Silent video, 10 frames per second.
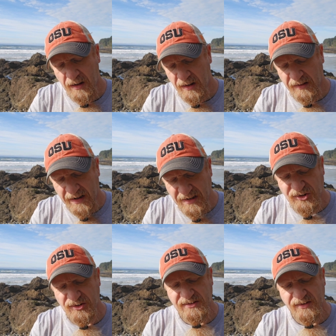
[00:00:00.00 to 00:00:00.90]

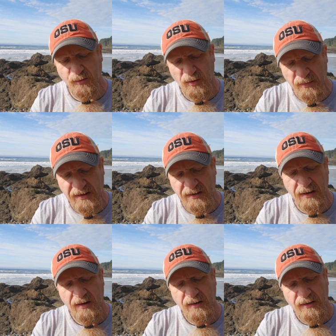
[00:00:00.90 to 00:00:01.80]
occasions there would be
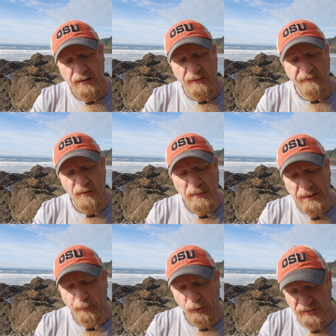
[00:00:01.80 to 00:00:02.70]
for
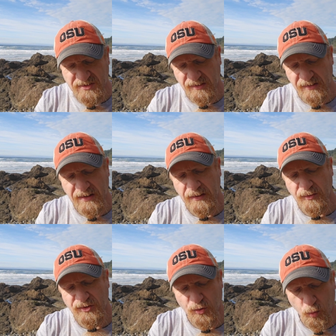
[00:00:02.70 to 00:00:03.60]
me personally
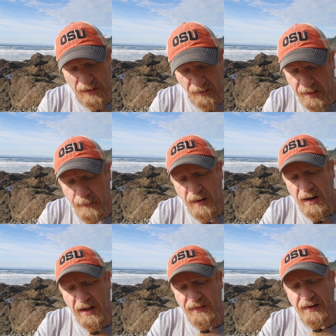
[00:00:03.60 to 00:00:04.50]
to wear it.
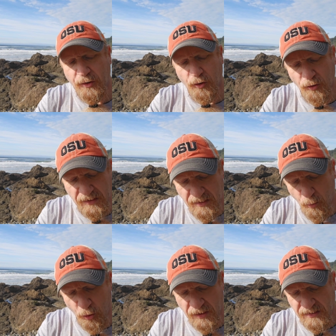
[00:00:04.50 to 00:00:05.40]
I think early in the
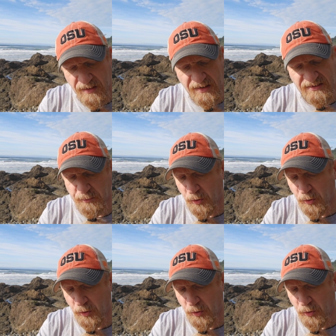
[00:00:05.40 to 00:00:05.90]
morning is